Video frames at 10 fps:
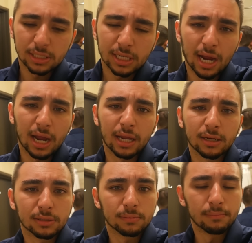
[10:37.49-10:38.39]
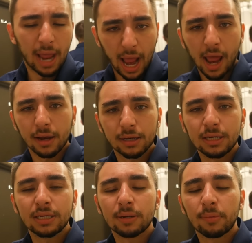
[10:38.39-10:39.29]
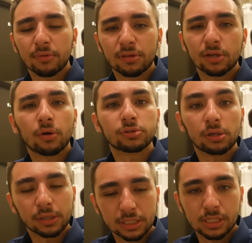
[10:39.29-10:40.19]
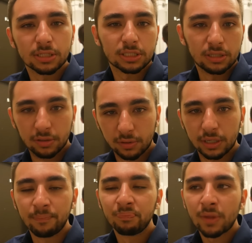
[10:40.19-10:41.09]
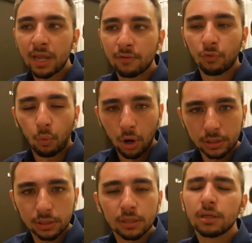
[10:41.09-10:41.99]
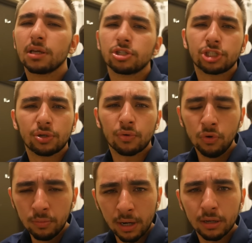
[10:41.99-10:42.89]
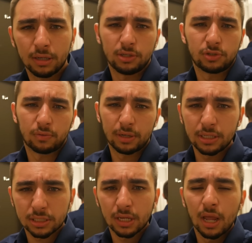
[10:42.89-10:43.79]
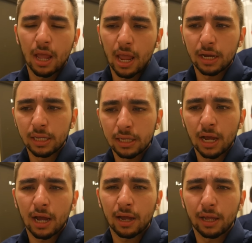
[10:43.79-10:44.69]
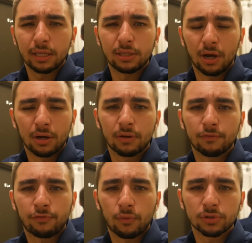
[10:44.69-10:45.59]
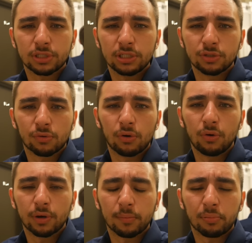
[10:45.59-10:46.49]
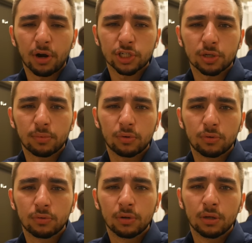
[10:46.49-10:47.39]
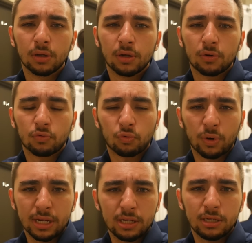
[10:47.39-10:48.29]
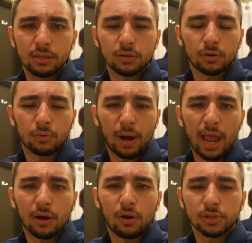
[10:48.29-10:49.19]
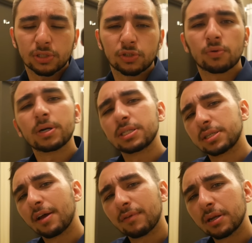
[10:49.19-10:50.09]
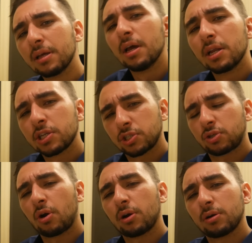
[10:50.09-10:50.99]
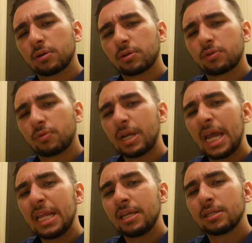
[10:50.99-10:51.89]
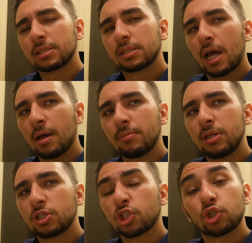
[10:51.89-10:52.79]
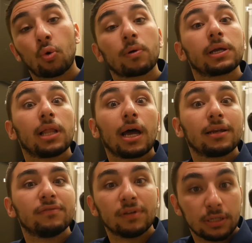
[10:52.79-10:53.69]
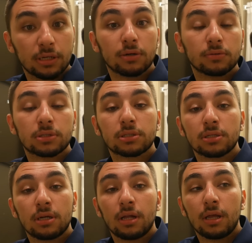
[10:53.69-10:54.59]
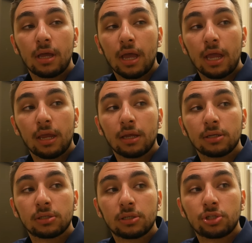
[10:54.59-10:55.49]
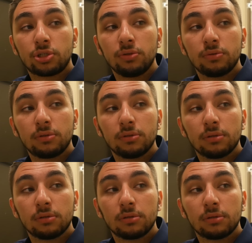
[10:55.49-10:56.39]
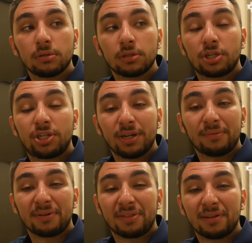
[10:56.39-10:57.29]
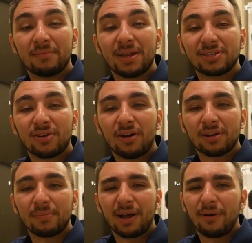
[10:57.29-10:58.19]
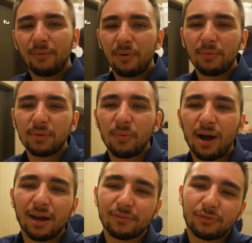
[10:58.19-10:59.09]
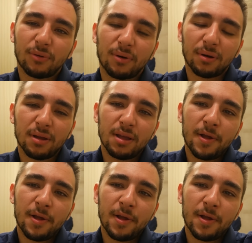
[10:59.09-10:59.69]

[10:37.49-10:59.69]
This guy, Matt, he came up with a thing called Talixian's Theory, and Varut, and Shinonuma, and Doris, and he got a young 14-year-old impressionable Reed, or Rad Austin 27, to start creating zombie storyline videos, and to shoot the shit with him and talk about what we want for